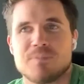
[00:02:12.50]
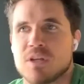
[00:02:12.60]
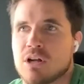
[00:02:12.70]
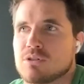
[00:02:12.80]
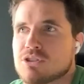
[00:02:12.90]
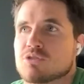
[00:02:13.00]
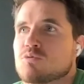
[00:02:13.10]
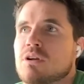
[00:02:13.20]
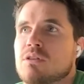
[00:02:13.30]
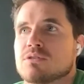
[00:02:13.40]
you know, it's
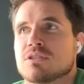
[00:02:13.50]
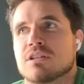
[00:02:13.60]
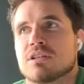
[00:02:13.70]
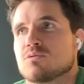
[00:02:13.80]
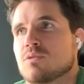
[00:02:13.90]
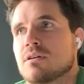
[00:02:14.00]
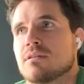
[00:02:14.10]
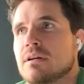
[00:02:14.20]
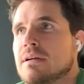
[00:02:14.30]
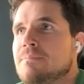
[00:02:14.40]
just one of those things where
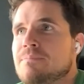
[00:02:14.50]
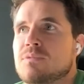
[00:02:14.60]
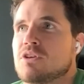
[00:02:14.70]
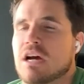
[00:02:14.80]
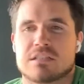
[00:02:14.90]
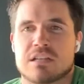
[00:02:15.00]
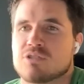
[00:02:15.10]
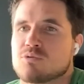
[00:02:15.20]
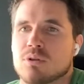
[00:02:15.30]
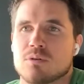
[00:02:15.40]
you've got to
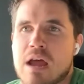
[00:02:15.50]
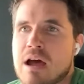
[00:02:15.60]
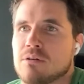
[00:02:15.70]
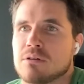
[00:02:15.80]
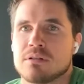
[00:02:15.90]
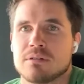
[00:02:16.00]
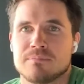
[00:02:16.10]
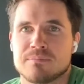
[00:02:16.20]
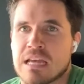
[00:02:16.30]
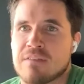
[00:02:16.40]
schedule around
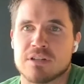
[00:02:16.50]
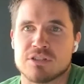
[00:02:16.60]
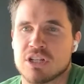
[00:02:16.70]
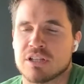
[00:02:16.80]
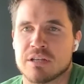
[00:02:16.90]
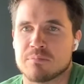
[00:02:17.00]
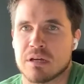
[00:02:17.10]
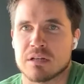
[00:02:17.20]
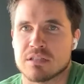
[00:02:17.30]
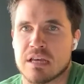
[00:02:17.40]
David and Jillian,
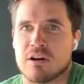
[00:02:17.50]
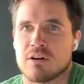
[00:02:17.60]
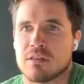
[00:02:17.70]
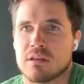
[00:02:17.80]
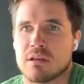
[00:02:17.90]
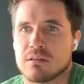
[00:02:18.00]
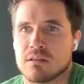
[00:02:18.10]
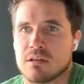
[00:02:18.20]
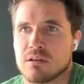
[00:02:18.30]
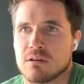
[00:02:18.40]
because they are the
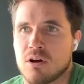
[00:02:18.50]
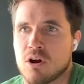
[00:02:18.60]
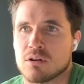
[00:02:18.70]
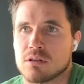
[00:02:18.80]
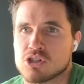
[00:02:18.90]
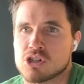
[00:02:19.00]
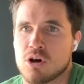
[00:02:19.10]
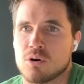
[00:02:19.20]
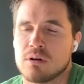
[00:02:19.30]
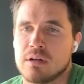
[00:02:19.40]
heart of the
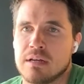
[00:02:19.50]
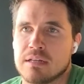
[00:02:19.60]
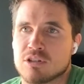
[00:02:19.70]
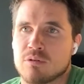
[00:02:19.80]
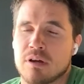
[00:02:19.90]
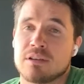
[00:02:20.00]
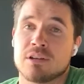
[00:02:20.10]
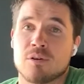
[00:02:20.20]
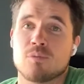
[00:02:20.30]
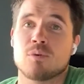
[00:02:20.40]
show. So,
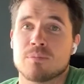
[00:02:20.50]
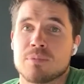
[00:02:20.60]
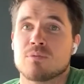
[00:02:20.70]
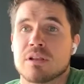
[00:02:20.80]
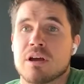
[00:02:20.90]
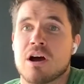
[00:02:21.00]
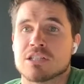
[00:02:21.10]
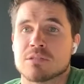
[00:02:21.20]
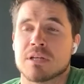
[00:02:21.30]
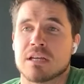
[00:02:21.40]
you know, it would have been really
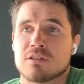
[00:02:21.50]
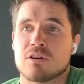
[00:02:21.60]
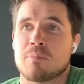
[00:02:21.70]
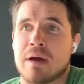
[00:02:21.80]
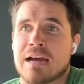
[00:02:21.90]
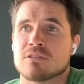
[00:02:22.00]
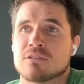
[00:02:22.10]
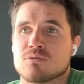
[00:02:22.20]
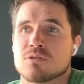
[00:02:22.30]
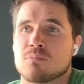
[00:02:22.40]
awesome to get to go back and
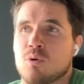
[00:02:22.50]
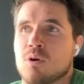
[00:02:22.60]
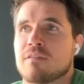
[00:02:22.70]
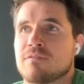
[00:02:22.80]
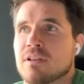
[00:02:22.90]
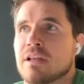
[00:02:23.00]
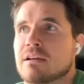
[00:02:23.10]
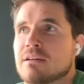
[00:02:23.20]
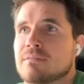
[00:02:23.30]
do some more. I feel like